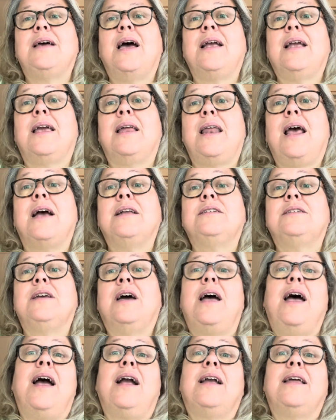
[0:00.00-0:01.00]
I can
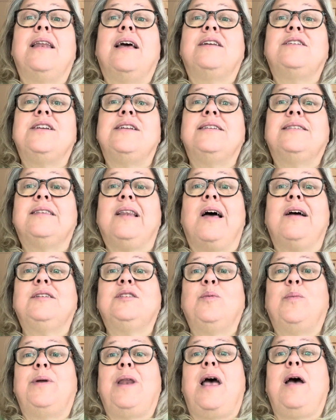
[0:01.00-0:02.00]
actually
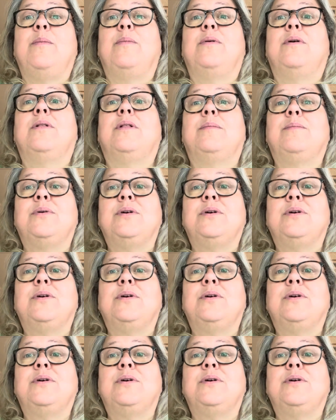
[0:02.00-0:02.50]
slice up an apple and